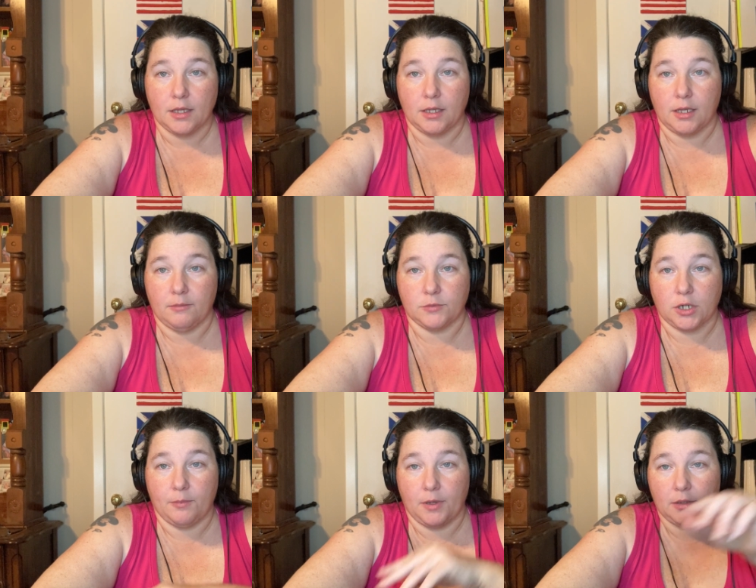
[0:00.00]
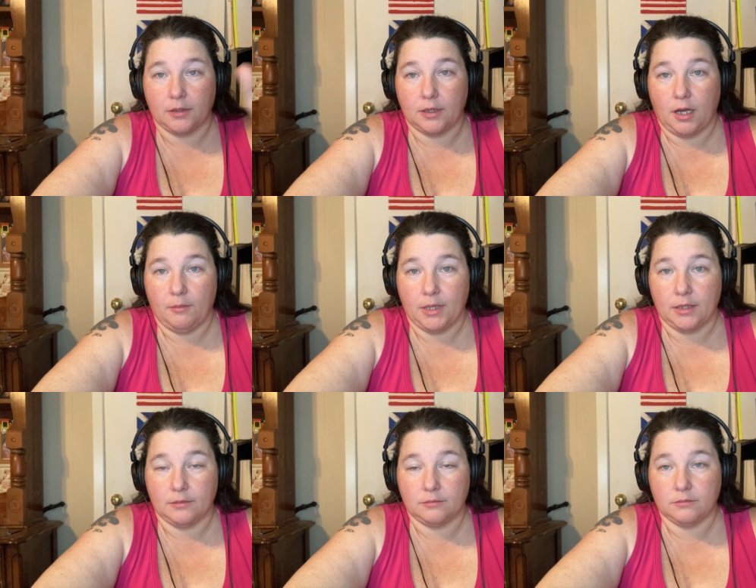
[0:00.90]
Let drop a
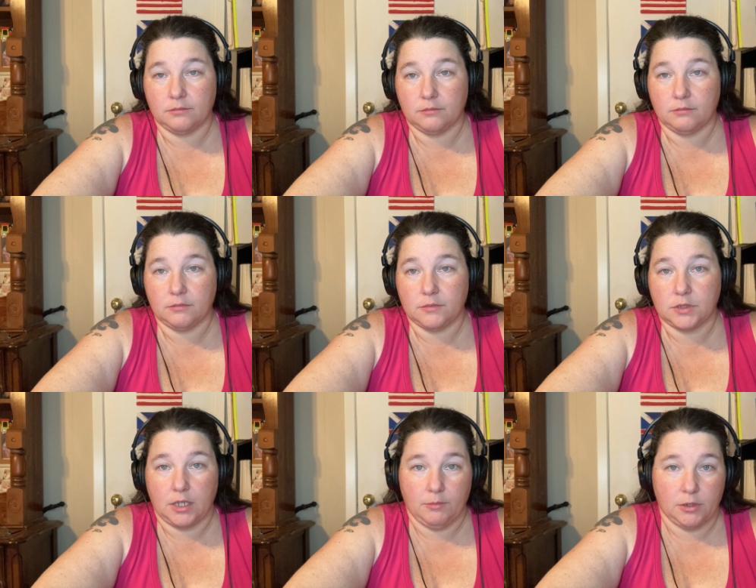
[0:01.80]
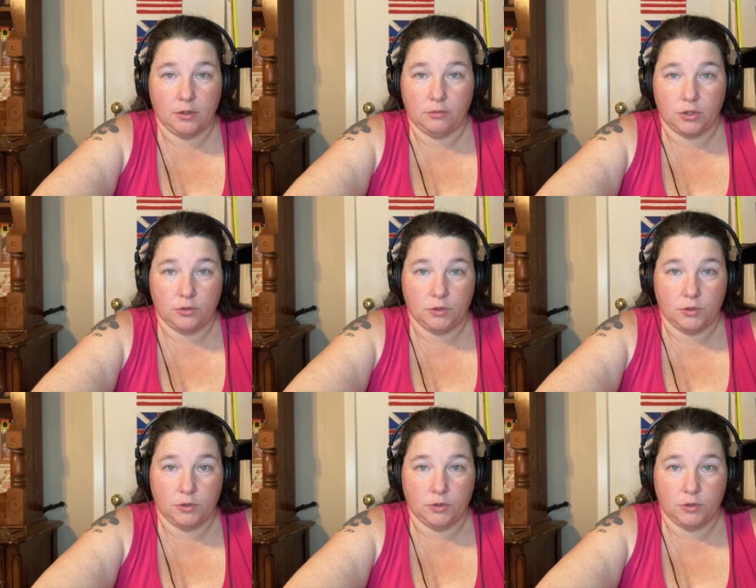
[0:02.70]
comment. Let me know what,